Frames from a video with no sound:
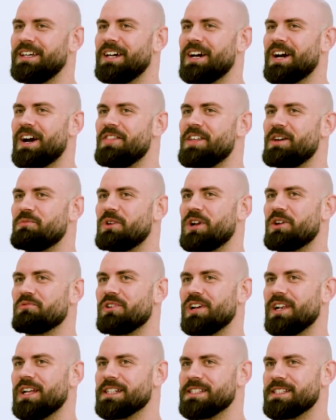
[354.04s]
And then when I
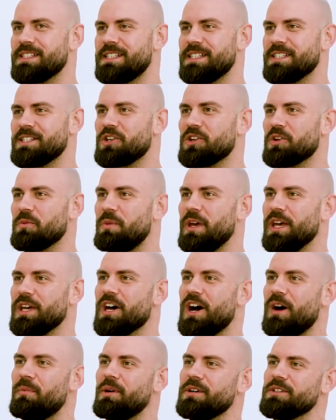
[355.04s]
realized this isn't going to pick
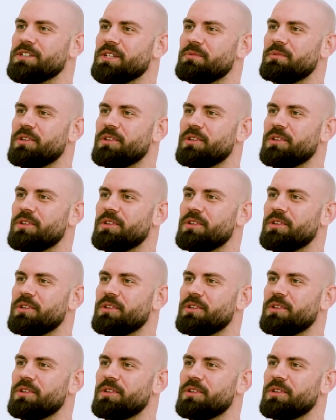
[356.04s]
up, I was like,